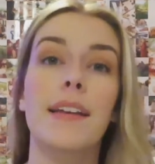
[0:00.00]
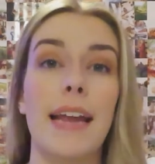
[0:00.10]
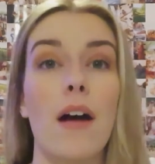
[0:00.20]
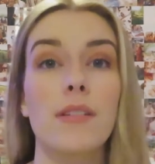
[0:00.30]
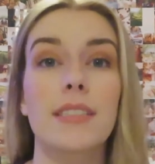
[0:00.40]

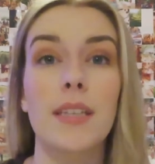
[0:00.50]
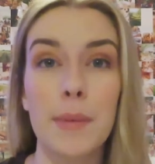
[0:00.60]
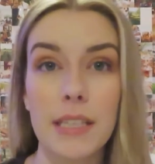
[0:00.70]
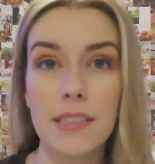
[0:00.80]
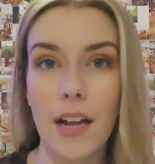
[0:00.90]
Now,
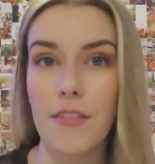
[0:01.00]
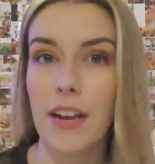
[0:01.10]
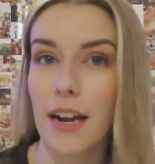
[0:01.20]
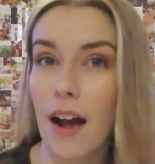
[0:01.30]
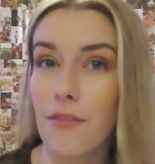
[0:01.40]
some of the stuff
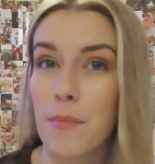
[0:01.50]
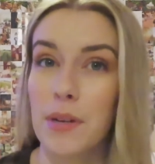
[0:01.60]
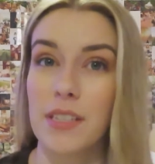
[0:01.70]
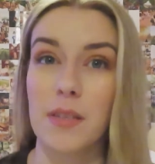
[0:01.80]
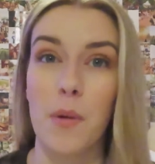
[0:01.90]
that I got from
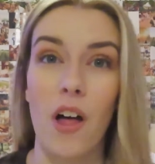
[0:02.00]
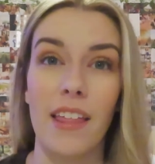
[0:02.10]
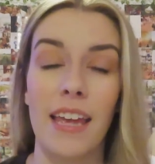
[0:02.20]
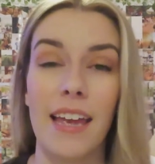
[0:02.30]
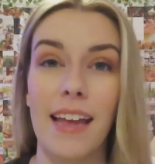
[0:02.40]
Princess
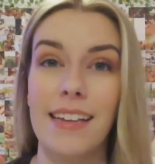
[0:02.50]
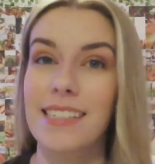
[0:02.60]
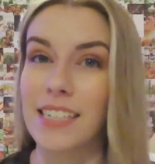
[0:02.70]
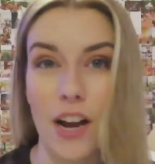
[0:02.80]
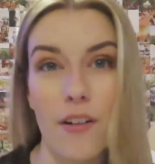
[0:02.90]
Polly
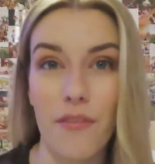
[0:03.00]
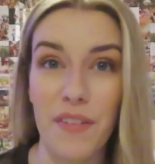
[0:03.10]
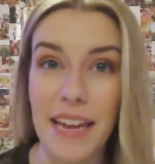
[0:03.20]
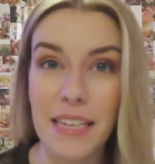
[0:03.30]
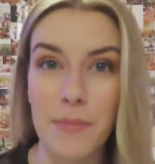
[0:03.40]
did not
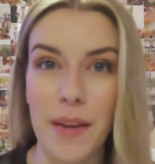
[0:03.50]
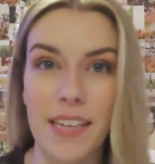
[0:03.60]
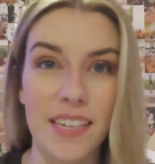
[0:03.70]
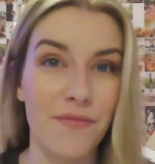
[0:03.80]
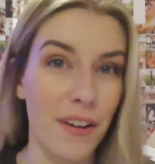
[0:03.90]
fit
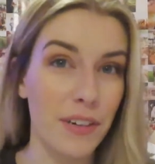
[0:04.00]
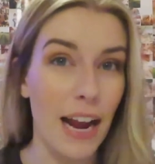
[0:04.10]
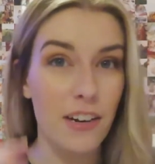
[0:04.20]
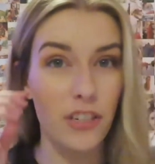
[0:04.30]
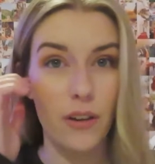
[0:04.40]
because I've never
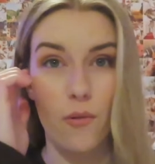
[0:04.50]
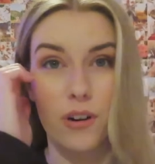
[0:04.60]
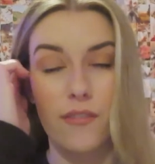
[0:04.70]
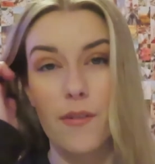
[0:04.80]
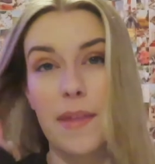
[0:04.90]
actually
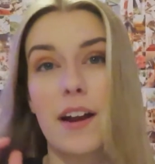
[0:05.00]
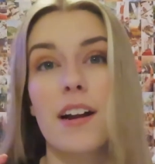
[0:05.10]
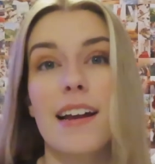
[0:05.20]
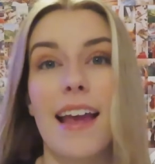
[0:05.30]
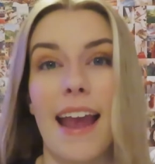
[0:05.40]
ordered from
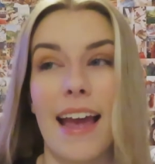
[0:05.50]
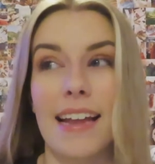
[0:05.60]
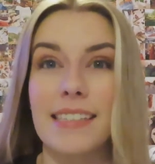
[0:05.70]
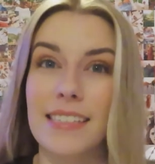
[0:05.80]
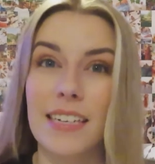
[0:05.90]
there
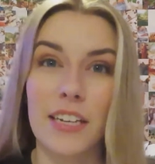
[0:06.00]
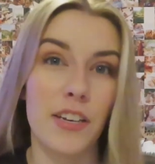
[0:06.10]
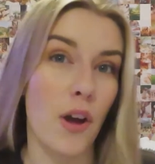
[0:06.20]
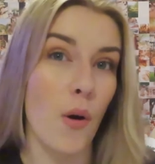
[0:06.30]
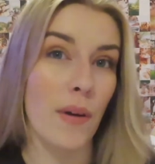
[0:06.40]
and
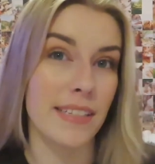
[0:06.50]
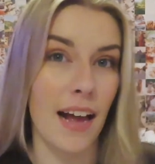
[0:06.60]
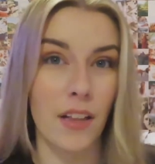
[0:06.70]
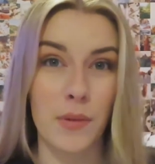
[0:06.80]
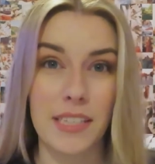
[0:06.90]
didn't know
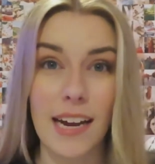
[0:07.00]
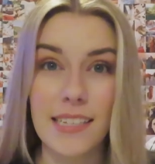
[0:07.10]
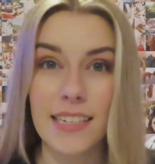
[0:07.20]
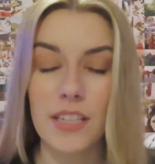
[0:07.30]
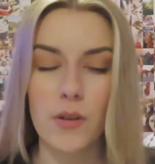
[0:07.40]
exactly what
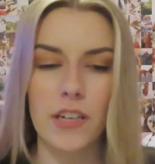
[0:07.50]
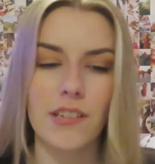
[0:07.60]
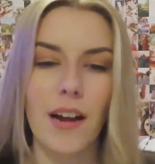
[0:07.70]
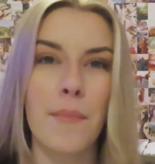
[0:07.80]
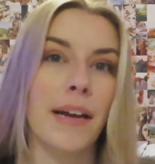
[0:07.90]
size to get, so I
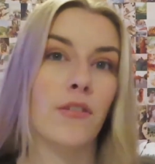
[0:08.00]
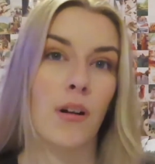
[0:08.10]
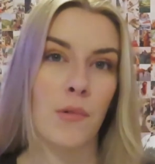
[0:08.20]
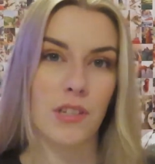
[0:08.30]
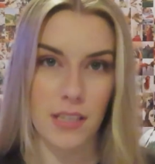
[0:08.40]
just got my
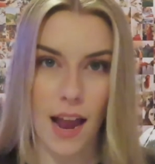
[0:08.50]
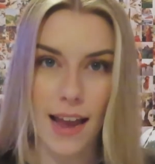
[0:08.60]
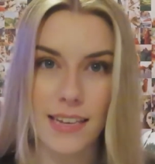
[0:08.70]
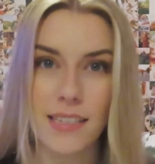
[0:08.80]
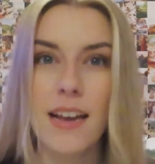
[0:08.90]
normal
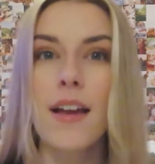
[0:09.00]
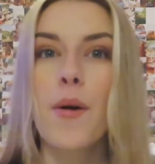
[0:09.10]
size,